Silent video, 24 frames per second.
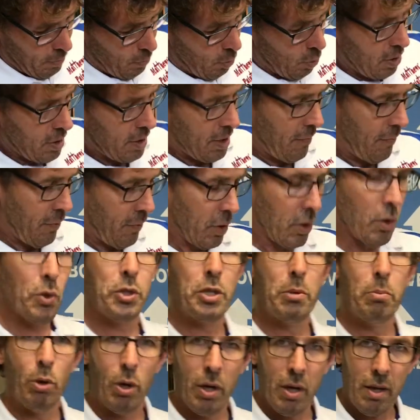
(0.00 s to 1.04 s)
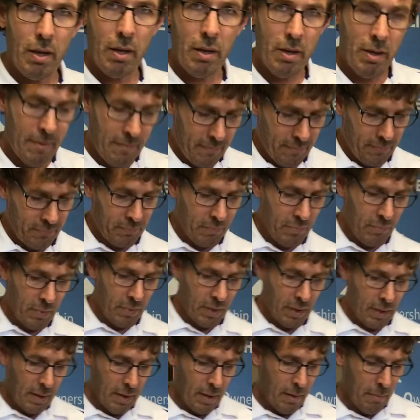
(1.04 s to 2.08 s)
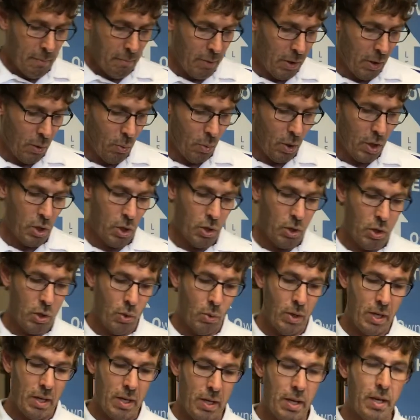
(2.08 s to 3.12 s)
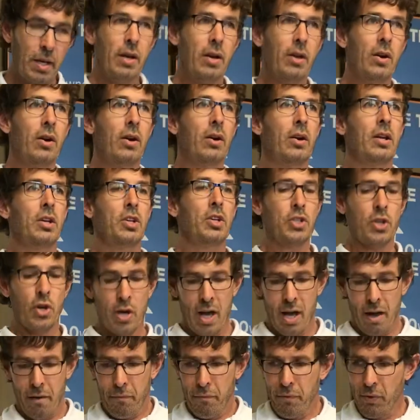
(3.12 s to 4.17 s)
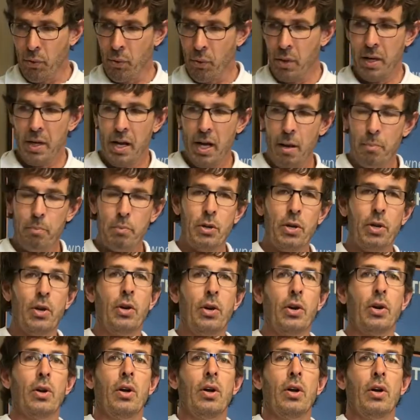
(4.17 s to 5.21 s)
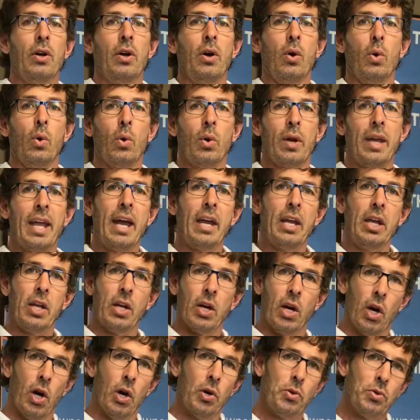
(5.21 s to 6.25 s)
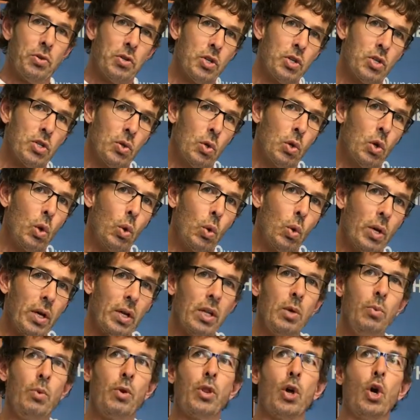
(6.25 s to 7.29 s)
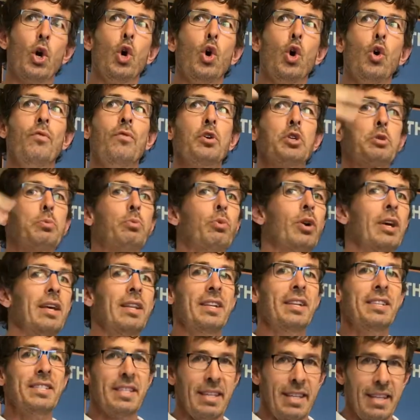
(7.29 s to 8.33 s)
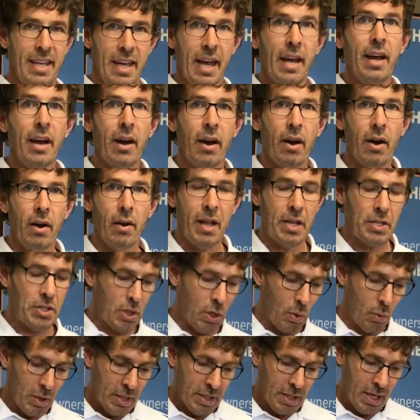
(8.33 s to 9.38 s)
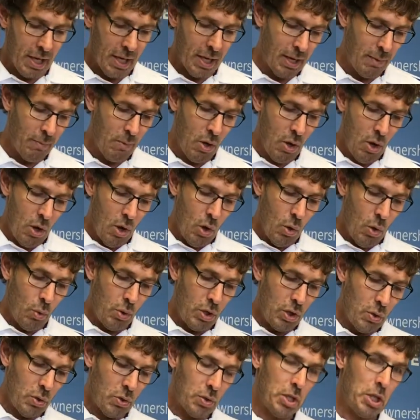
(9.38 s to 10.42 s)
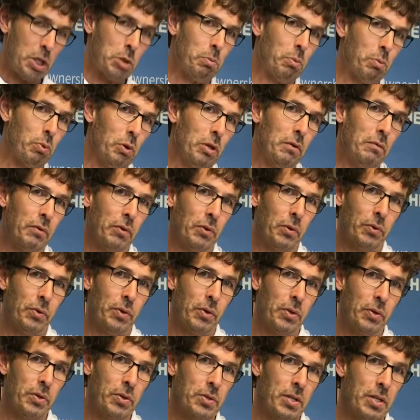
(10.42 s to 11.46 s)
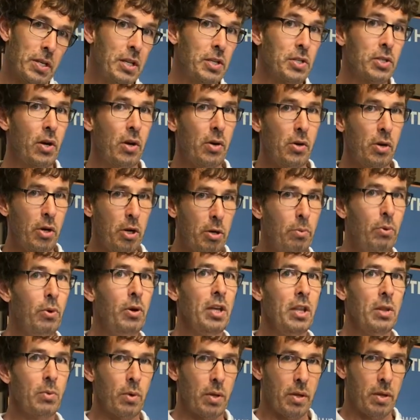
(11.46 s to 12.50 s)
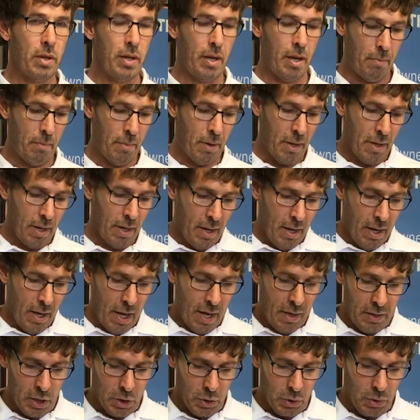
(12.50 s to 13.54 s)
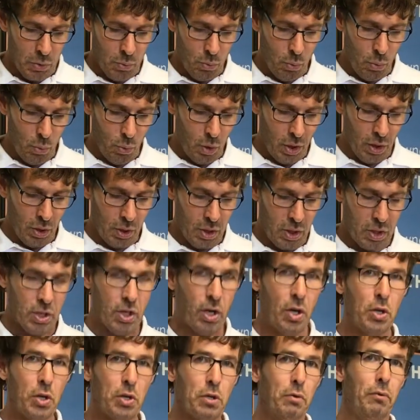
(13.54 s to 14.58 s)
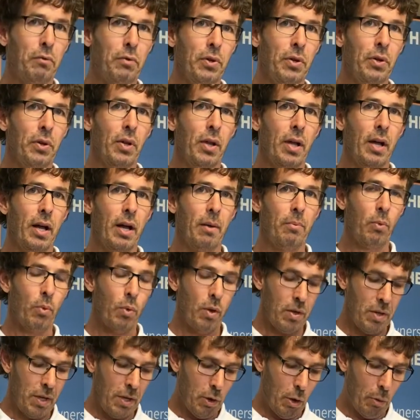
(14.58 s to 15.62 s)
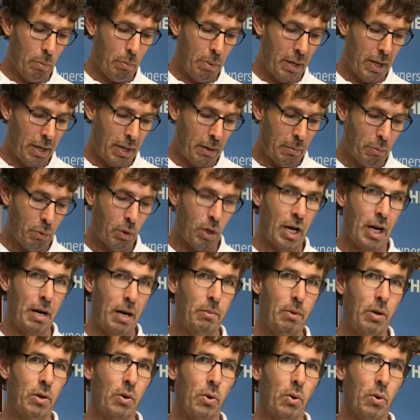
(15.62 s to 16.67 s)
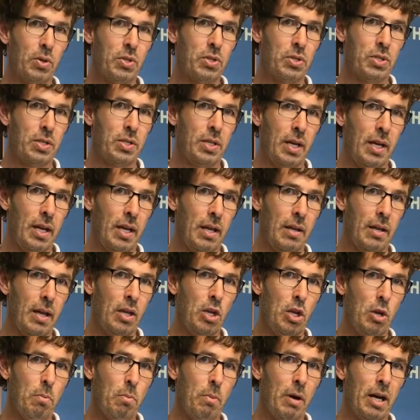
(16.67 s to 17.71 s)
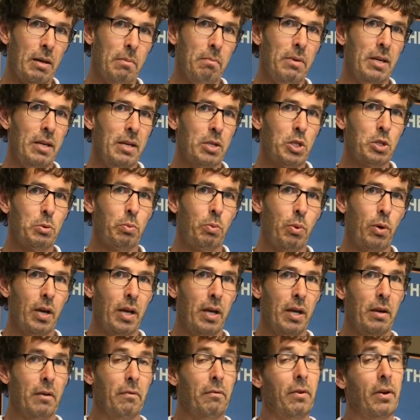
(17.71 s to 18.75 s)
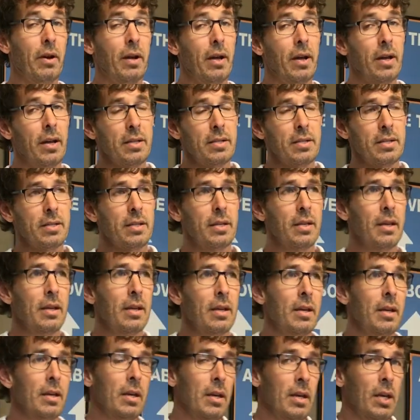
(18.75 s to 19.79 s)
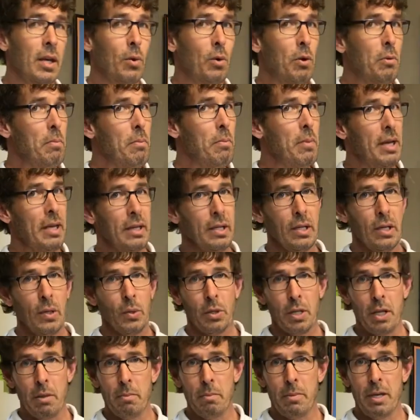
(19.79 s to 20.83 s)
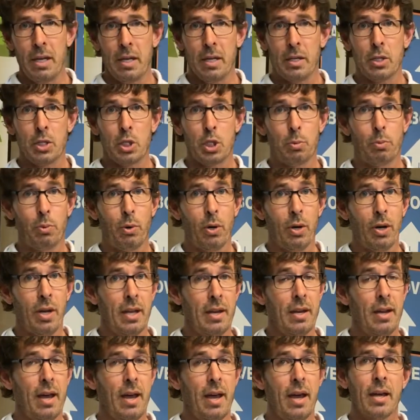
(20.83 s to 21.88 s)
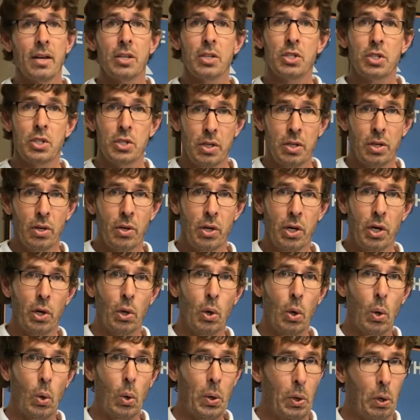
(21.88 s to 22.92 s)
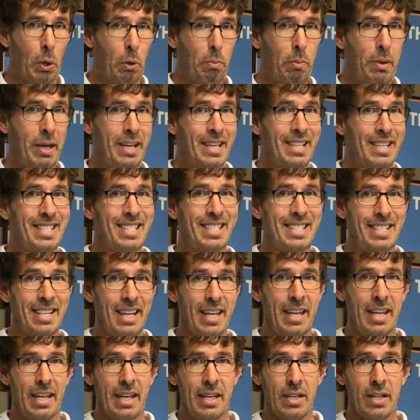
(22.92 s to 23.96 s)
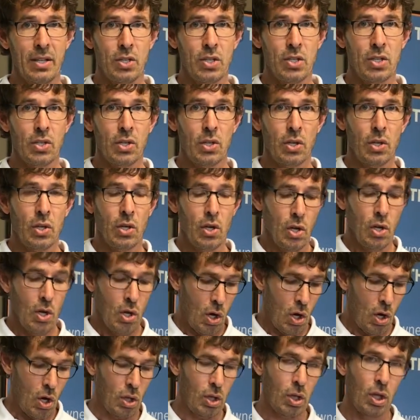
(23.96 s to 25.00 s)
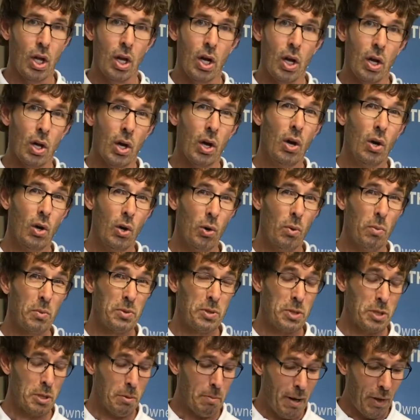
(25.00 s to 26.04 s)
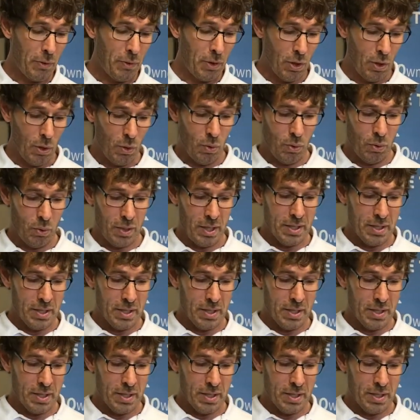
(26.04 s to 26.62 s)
more difficult to breathe, but what you're doing here is you're not filling up your organic cartridges so quickly with overspray that's in the air, and that's the only time we use these pre-filters. It is harder to breathe with them, and these will really start to fill up with either paint, primer, or stain that you might be spraying. For us, it would mainly only be spraying exterior oil-based stains on log homes. It's about the only